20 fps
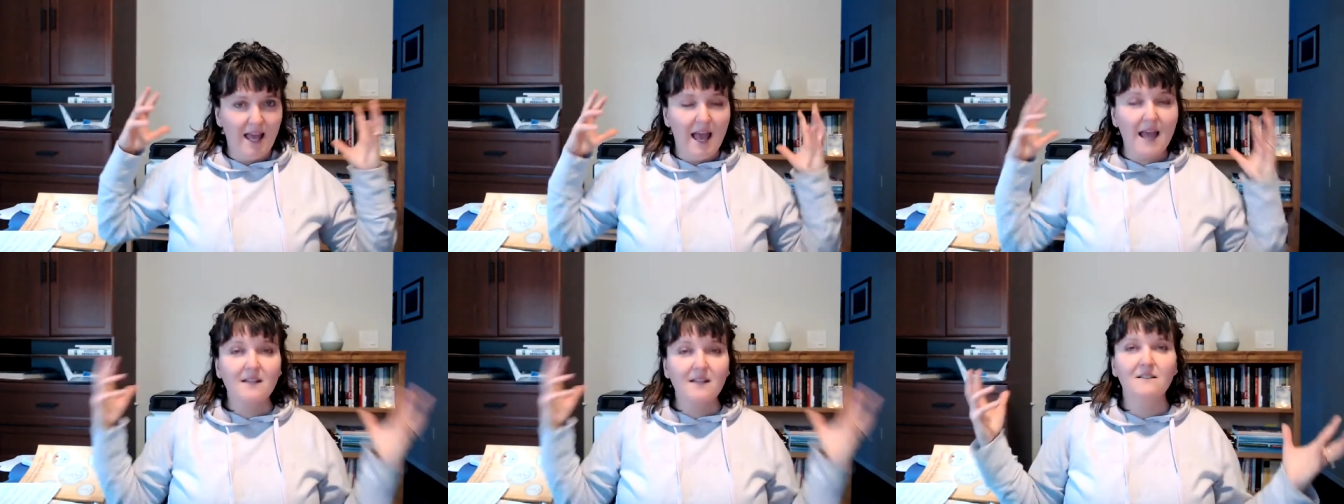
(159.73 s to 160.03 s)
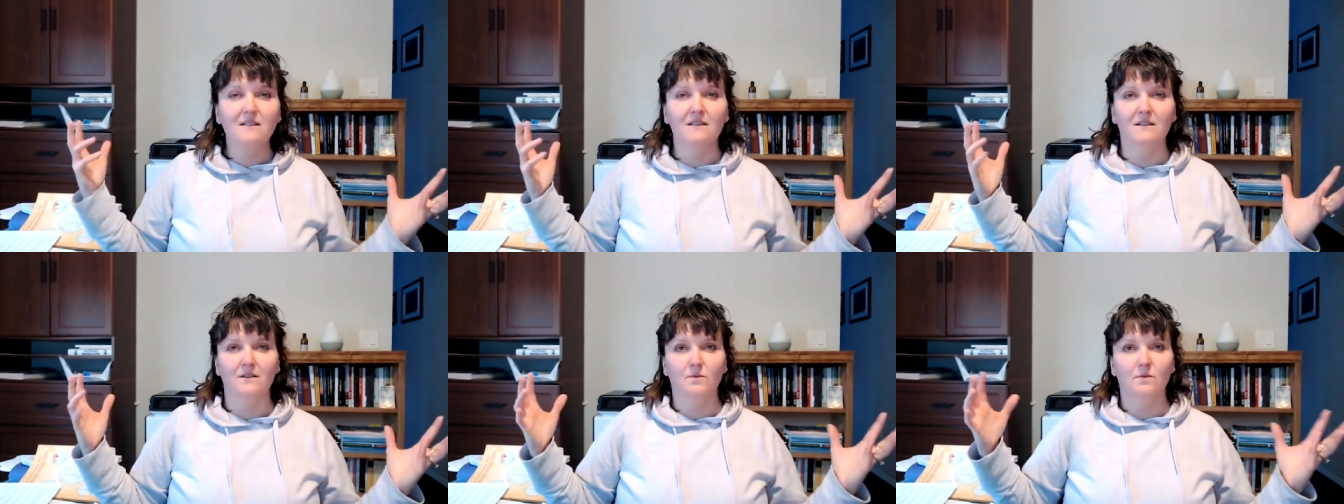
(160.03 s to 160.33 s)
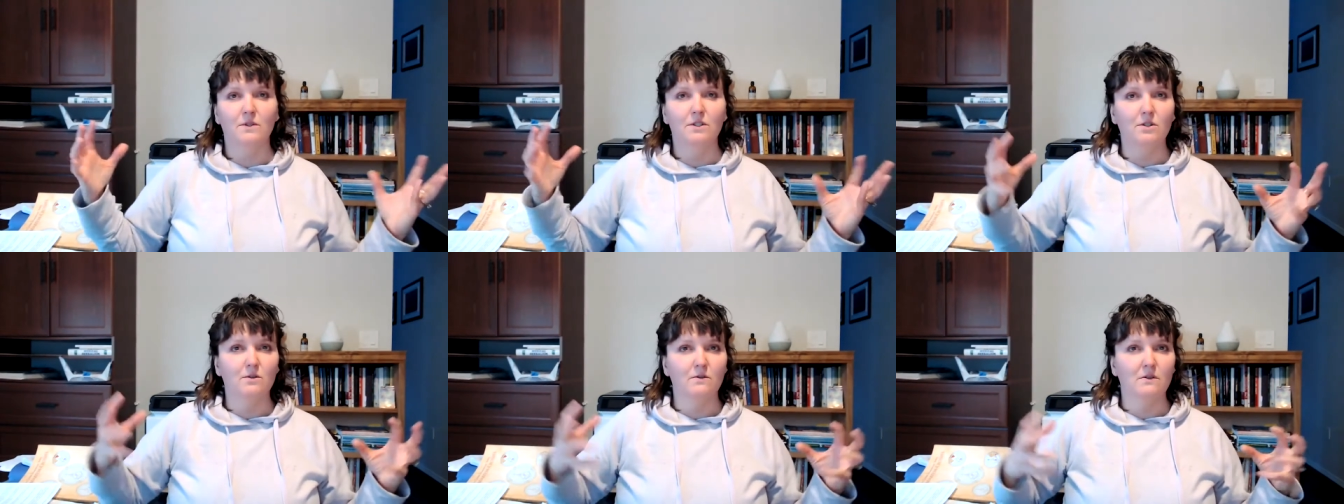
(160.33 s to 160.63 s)
excellent
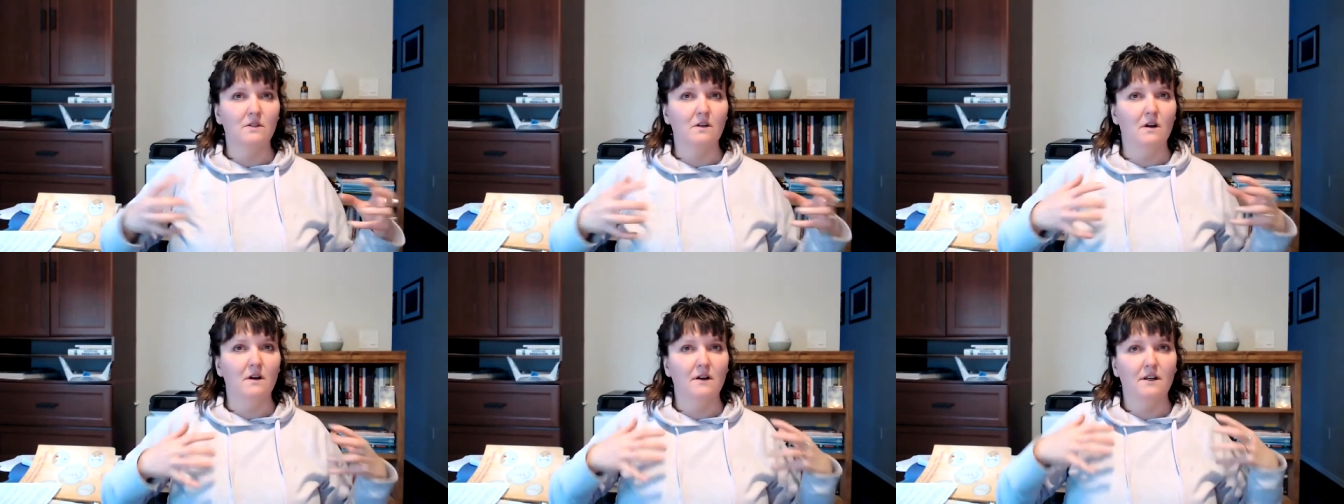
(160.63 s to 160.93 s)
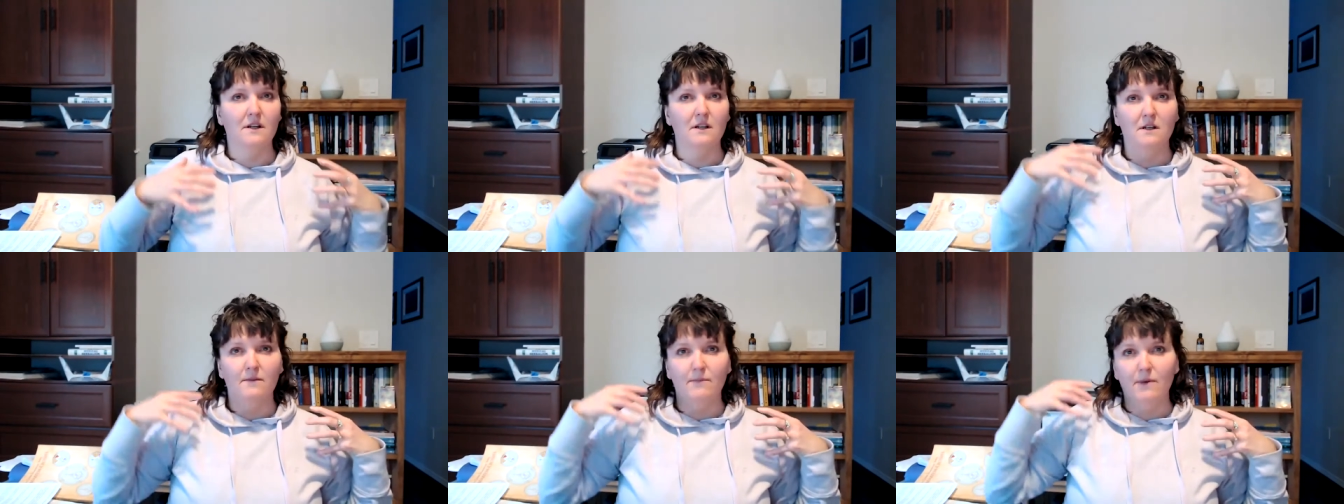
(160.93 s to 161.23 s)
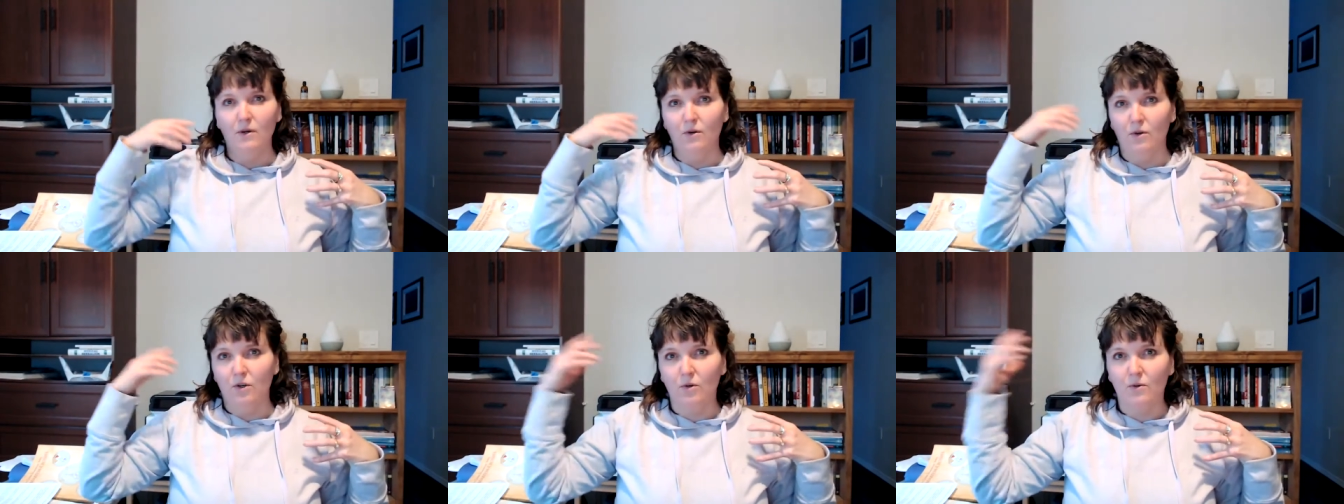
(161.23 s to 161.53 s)
when she was talking
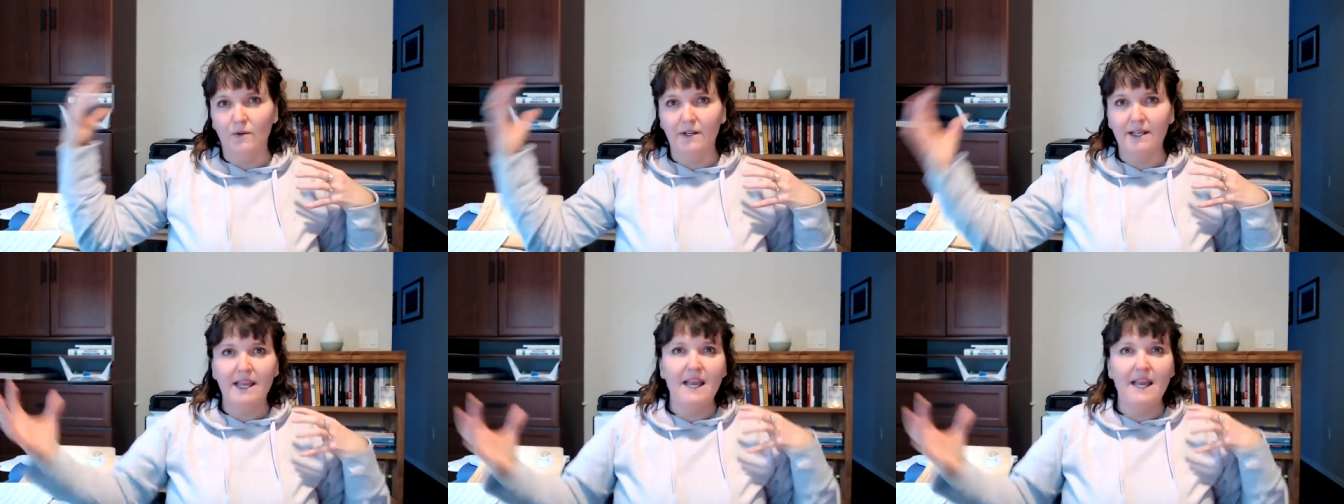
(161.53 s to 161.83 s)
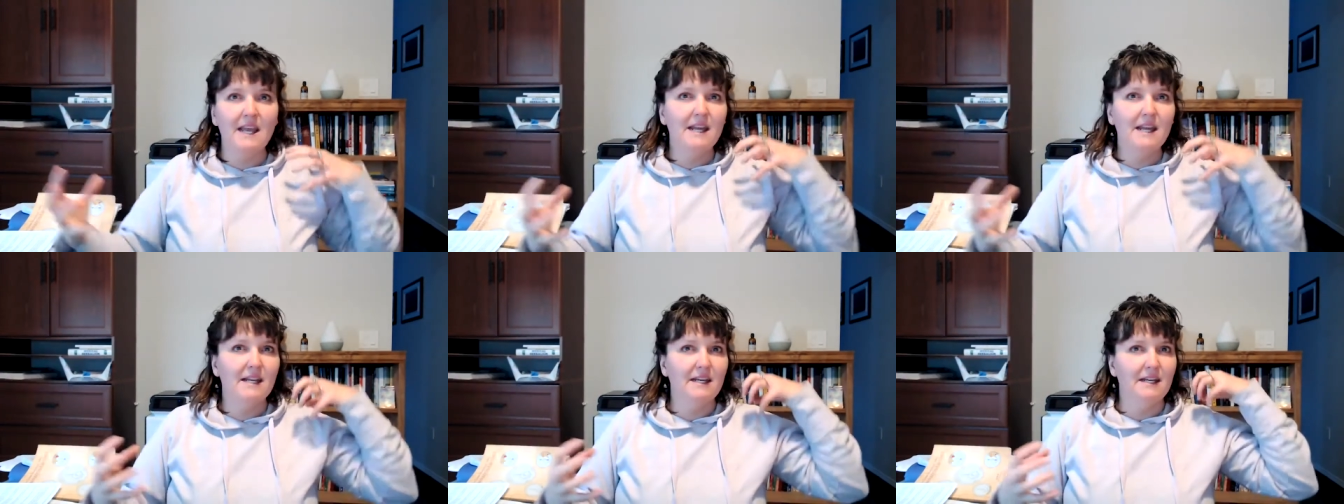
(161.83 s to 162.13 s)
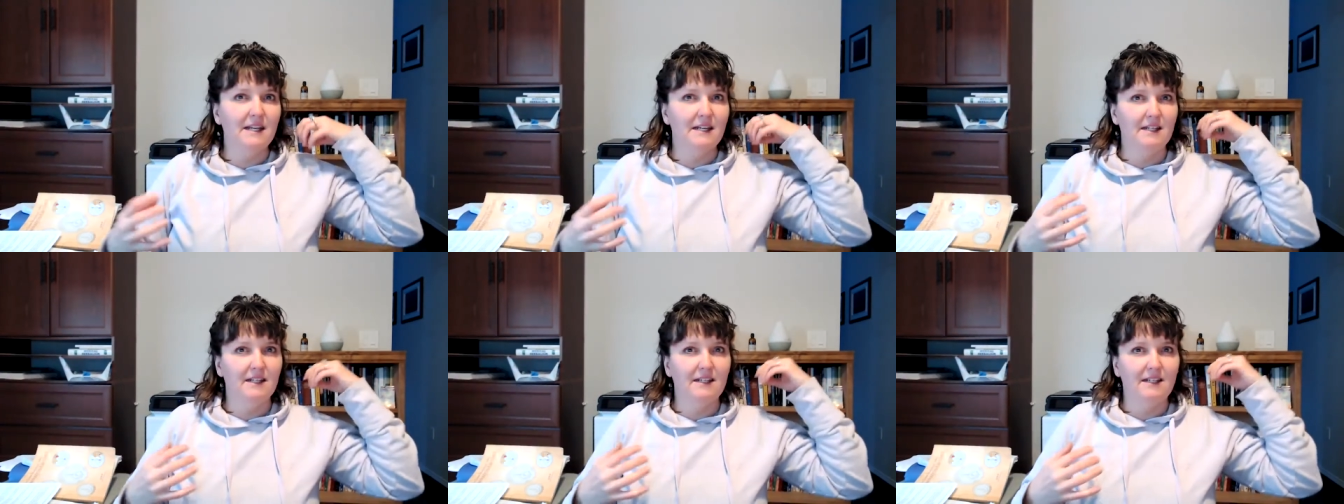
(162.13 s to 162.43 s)
about
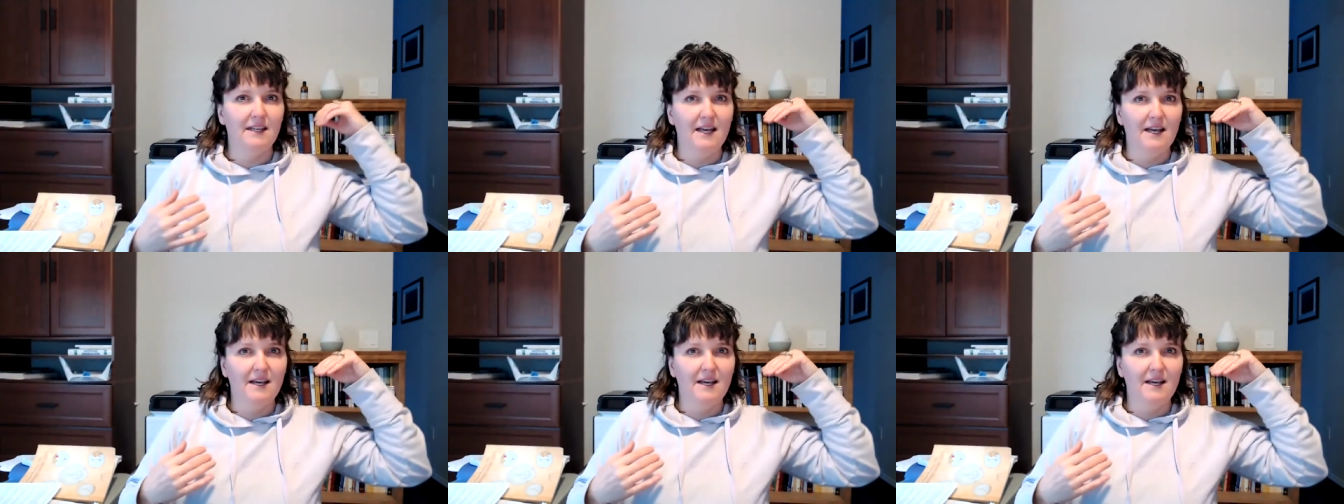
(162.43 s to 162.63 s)
creating